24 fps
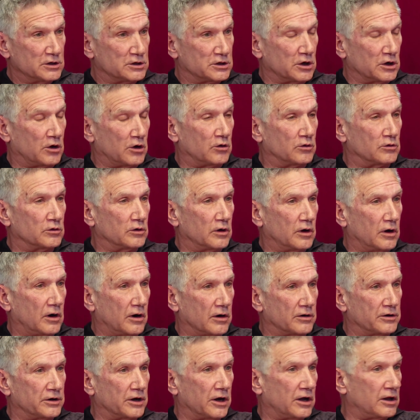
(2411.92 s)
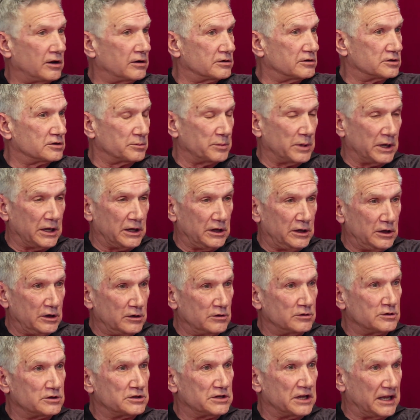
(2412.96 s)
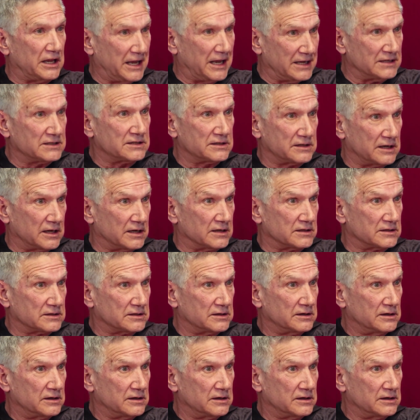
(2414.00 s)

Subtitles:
So our dollars are being used against us